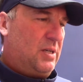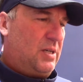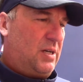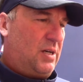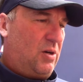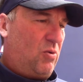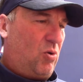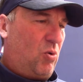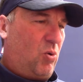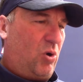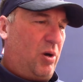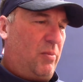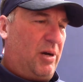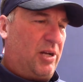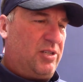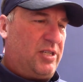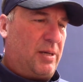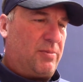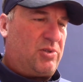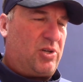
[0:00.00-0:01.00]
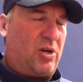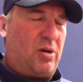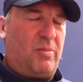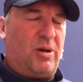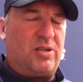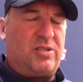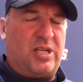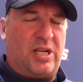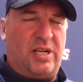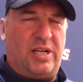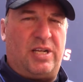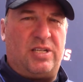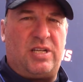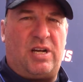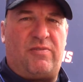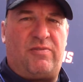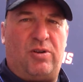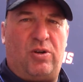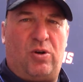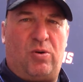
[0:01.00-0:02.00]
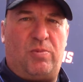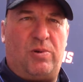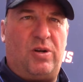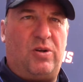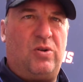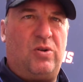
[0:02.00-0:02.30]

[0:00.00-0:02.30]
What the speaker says: We'll worry about depth chart about 10 days out from the opener.